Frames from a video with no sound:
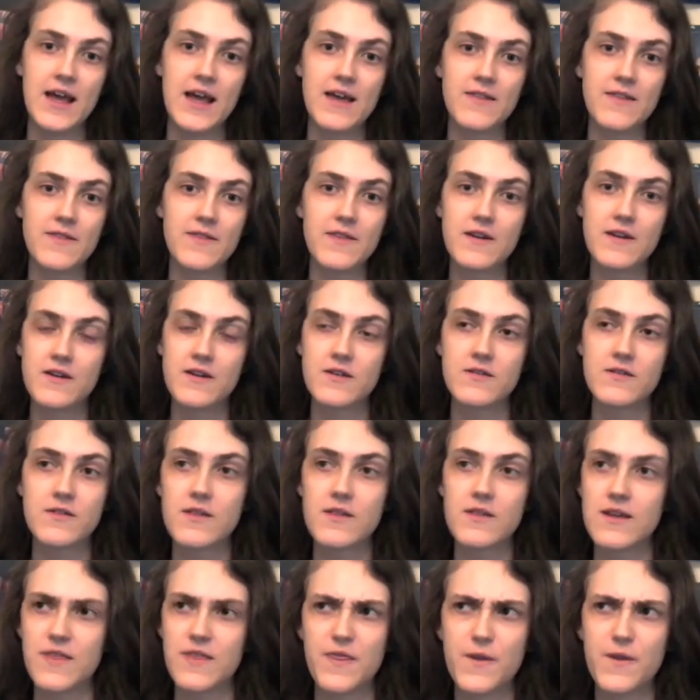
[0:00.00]
And they're
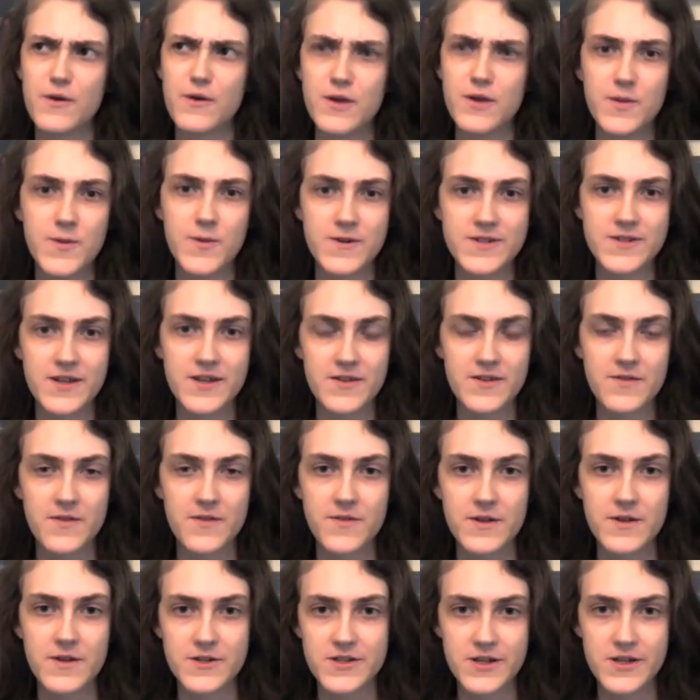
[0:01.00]
like 30% of the
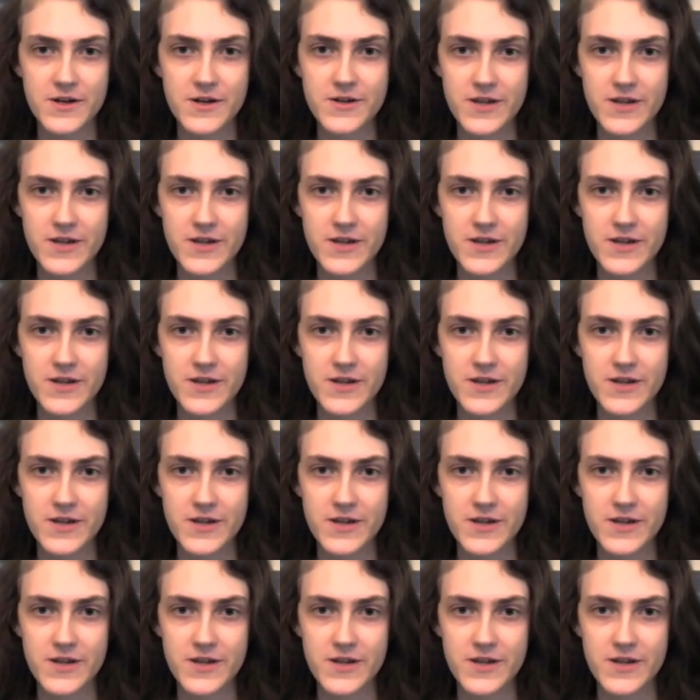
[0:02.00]
fish that